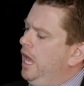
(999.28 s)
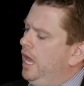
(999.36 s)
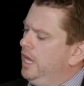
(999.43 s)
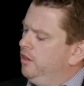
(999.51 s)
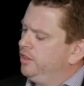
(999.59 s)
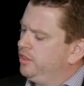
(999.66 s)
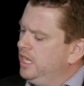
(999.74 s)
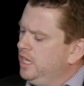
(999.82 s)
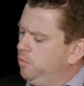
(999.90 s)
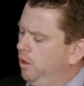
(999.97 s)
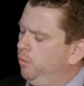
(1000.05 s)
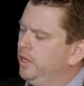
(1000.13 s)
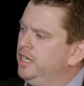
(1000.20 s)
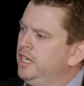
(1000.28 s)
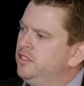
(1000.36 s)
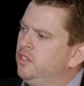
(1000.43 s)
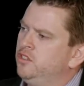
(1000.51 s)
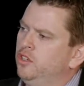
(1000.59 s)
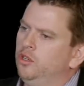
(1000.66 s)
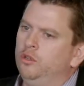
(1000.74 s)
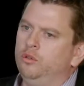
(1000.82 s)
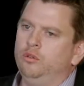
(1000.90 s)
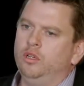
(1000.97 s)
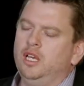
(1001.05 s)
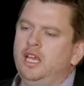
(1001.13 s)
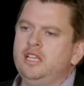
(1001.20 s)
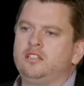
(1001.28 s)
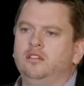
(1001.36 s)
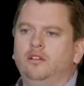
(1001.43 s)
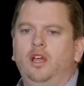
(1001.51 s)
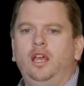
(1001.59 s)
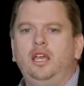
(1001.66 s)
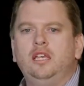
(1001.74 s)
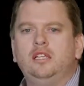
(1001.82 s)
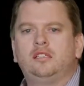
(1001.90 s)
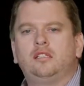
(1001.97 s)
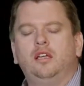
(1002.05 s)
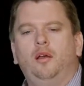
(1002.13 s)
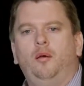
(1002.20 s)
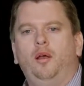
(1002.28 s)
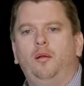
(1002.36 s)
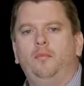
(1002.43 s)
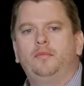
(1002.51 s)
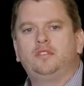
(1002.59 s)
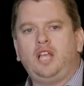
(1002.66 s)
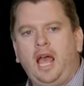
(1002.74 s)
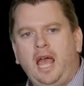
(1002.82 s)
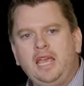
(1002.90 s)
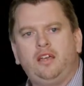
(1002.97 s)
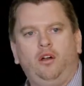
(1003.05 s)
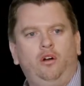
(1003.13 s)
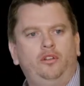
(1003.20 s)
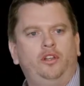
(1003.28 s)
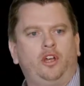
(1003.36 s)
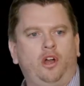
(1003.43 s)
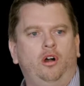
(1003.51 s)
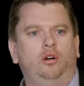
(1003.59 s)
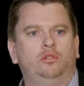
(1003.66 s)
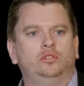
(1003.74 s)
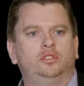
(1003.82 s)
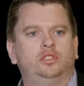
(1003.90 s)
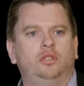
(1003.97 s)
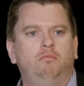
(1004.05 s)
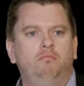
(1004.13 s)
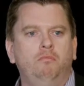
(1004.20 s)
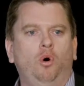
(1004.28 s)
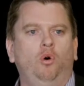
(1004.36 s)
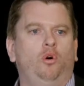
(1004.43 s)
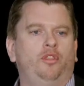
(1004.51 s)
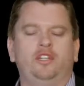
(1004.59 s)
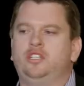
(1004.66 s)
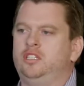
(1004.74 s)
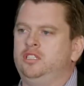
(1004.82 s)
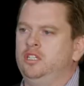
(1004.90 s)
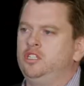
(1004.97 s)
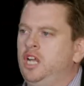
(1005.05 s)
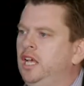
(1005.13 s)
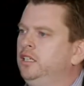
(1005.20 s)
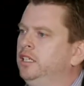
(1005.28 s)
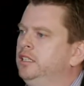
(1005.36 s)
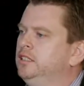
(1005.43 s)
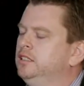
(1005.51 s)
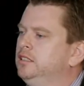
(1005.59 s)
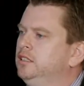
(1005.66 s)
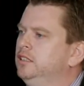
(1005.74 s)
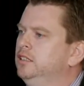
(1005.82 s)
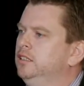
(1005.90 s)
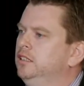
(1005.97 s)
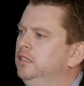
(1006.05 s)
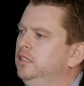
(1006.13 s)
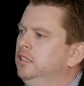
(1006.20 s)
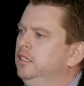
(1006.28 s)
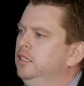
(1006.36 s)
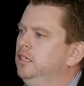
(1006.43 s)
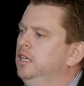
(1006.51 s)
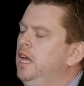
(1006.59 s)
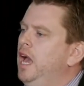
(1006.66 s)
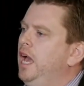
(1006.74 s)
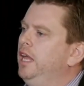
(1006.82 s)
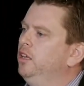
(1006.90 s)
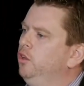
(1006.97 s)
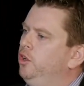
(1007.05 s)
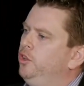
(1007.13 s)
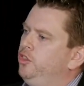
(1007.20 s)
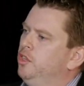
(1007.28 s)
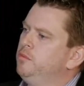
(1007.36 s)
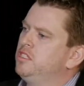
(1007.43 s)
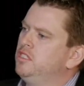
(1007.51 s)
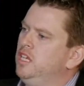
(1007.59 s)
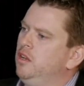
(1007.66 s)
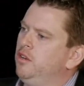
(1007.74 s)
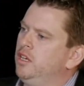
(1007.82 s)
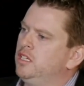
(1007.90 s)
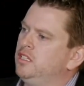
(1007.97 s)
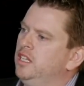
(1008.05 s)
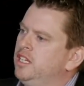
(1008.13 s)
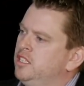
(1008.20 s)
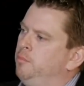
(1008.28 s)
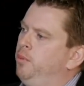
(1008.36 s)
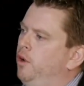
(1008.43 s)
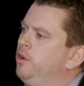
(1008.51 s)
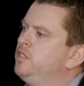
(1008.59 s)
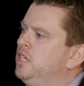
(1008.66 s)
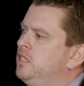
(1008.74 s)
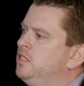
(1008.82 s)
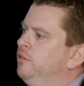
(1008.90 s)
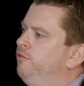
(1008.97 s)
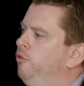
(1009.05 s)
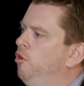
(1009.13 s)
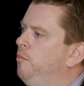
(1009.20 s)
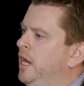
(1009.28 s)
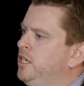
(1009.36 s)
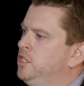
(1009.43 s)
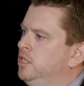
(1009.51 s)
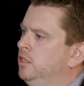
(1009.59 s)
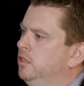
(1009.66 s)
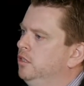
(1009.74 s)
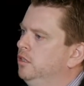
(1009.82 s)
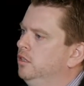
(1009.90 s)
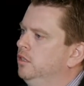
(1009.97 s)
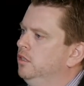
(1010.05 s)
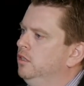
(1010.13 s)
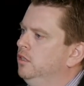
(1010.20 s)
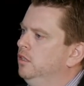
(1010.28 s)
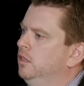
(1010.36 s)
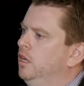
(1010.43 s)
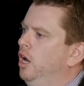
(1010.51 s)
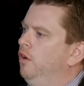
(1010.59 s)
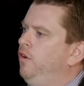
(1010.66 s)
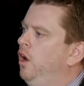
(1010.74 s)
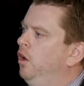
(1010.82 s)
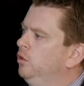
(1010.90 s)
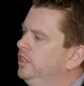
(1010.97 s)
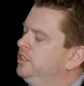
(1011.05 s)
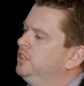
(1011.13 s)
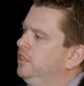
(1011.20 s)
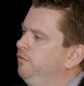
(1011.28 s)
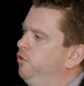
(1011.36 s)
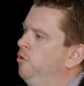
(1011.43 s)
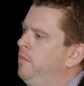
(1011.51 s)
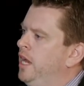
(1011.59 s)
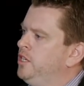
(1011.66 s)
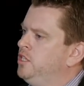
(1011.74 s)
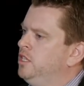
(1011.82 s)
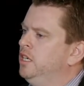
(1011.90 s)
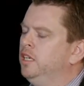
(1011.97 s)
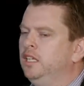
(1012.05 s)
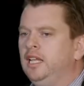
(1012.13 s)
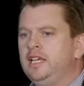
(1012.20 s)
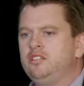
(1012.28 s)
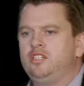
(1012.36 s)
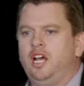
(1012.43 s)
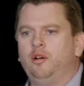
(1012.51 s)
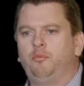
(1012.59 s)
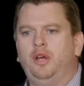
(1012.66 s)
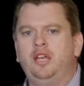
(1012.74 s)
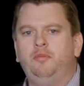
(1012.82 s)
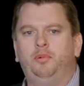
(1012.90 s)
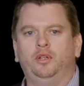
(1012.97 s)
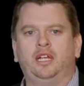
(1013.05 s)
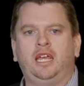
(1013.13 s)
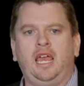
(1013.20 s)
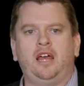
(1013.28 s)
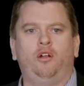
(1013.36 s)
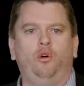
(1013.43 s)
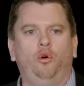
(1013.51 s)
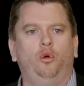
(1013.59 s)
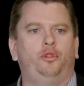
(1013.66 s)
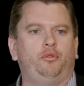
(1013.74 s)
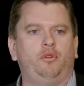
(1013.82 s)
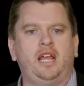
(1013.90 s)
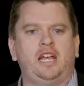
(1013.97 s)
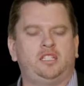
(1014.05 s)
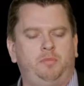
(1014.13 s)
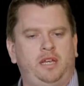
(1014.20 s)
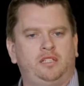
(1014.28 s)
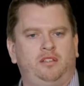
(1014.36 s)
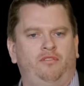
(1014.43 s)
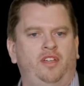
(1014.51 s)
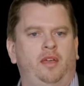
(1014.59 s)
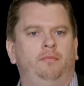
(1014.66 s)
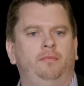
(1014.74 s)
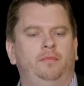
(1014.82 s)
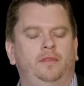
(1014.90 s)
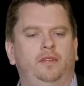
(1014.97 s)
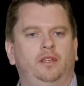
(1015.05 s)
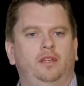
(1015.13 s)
And I think what we need to do is, is take on the goals more than just a checklist and look at them seriously as a process of formation, of holistic formation. Unless young people encounter all three aspects of them,